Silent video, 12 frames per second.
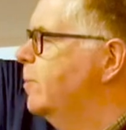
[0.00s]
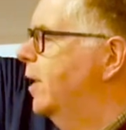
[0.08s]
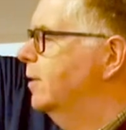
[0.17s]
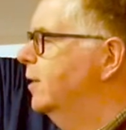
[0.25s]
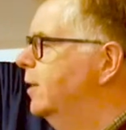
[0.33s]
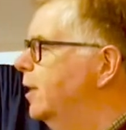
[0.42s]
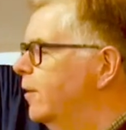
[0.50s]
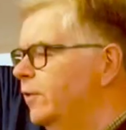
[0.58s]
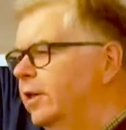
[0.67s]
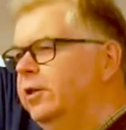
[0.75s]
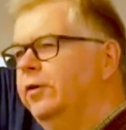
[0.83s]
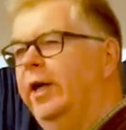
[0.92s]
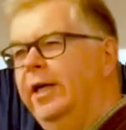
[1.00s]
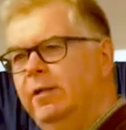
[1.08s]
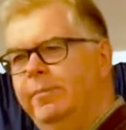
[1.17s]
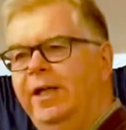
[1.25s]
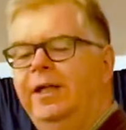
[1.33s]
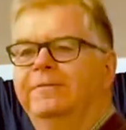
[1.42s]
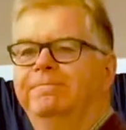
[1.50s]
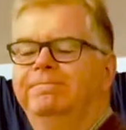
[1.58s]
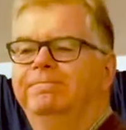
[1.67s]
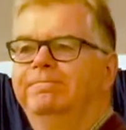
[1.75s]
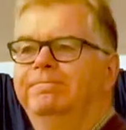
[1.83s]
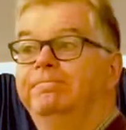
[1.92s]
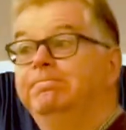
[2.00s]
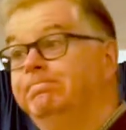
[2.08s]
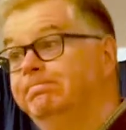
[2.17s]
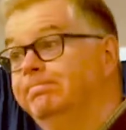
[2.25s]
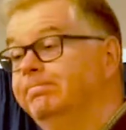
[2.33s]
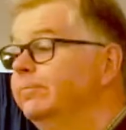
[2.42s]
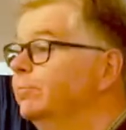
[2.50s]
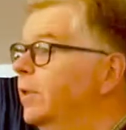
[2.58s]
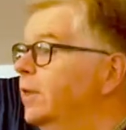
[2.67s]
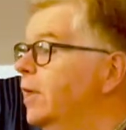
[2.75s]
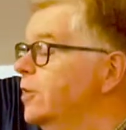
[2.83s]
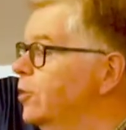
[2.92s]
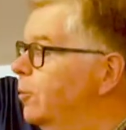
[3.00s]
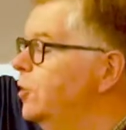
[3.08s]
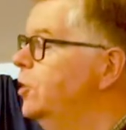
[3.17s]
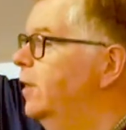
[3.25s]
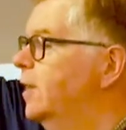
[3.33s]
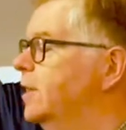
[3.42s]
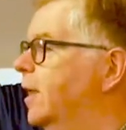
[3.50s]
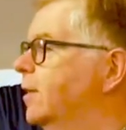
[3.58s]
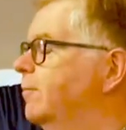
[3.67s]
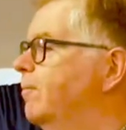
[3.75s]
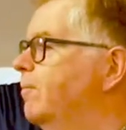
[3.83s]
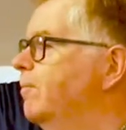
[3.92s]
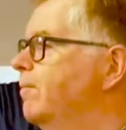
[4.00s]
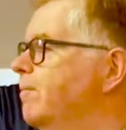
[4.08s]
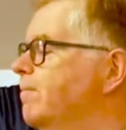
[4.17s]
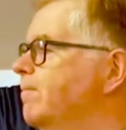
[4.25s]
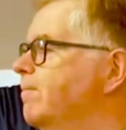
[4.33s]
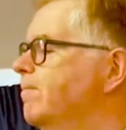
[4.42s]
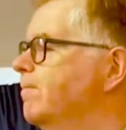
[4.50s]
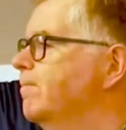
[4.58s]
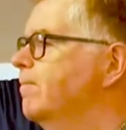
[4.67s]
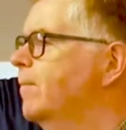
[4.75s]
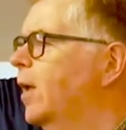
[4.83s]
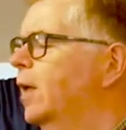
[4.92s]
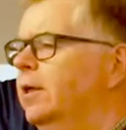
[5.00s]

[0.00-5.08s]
about loving your enemy? Well, here's an opportunity. Do